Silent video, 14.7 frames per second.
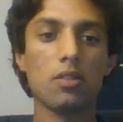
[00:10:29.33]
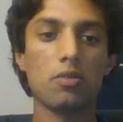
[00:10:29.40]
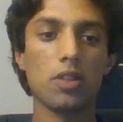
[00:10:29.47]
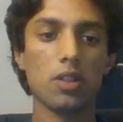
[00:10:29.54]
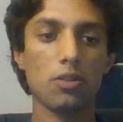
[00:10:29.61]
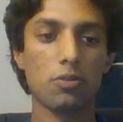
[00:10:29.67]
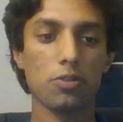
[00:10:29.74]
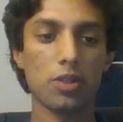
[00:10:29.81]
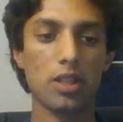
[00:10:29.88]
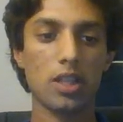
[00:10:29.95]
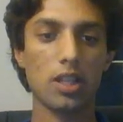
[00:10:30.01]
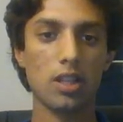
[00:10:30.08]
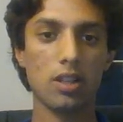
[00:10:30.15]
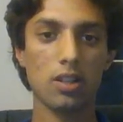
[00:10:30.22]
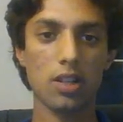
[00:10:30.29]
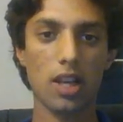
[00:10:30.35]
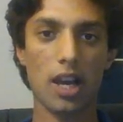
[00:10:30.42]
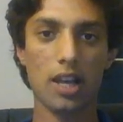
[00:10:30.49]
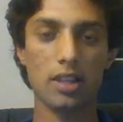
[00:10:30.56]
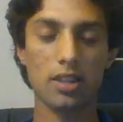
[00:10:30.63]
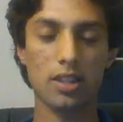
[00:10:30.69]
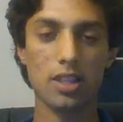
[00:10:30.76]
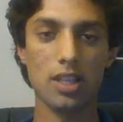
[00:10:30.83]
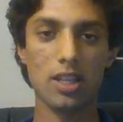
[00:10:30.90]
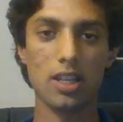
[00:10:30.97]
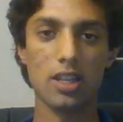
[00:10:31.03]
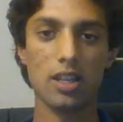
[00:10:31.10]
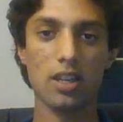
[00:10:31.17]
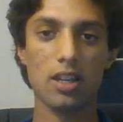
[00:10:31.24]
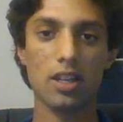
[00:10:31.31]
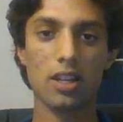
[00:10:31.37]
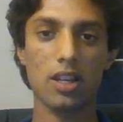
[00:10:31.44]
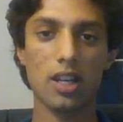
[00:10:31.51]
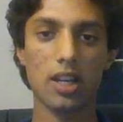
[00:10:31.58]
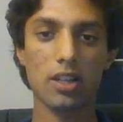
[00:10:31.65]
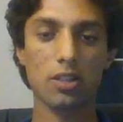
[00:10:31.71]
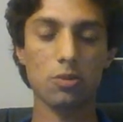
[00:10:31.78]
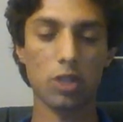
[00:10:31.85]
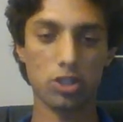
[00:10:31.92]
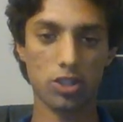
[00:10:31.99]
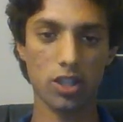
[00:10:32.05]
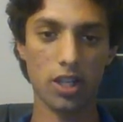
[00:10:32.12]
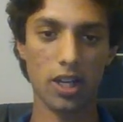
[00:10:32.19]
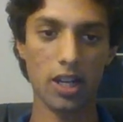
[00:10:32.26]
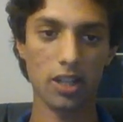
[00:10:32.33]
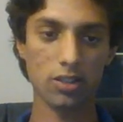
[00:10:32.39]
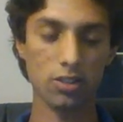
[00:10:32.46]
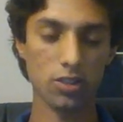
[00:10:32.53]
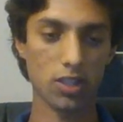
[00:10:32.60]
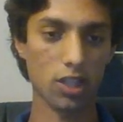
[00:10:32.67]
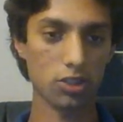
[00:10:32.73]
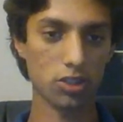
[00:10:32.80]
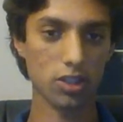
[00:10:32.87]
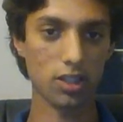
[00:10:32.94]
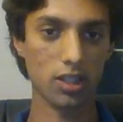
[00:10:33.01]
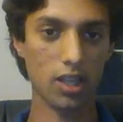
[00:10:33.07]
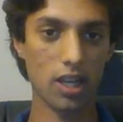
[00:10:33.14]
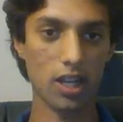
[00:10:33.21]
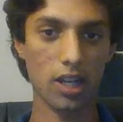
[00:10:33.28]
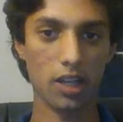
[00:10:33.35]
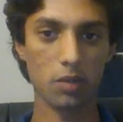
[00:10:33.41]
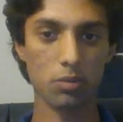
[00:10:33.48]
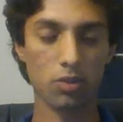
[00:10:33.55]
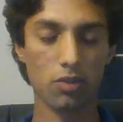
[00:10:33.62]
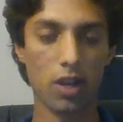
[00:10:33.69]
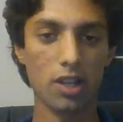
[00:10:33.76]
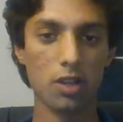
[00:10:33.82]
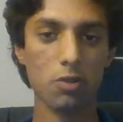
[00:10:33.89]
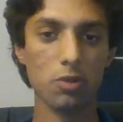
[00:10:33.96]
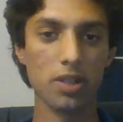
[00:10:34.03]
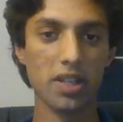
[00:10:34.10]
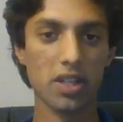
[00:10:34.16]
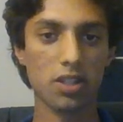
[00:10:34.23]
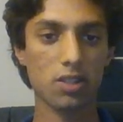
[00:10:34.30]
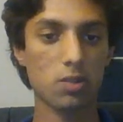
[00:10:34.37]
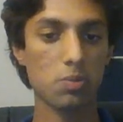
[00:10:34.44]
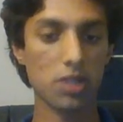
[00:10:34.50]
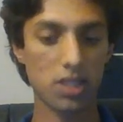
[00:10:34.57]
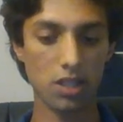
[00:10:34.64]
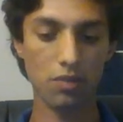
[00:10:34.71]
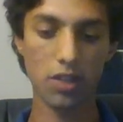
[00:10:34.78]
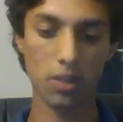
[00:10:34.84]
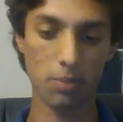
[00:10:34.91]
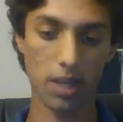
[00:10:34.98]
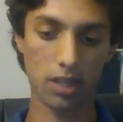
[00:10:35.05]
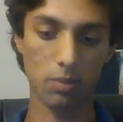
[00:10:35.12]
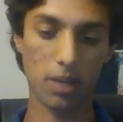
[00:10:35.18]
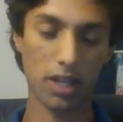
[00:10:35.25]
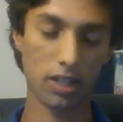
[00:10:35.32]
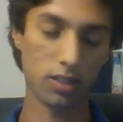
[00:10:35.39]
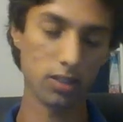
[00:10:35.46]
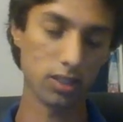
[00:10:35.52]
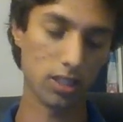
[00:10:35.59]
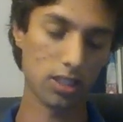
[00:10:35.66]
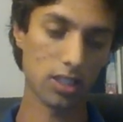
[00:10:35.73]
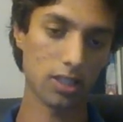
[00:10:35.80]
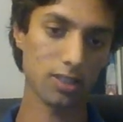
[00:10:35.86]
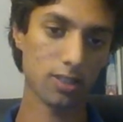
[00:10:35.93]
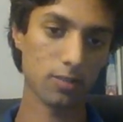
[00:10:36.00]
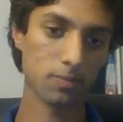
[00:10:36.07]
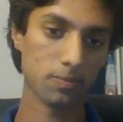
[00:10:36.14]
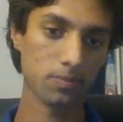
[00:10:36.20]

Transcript: Feel free at the question and answer session, and I can provide you with specific mathematical details.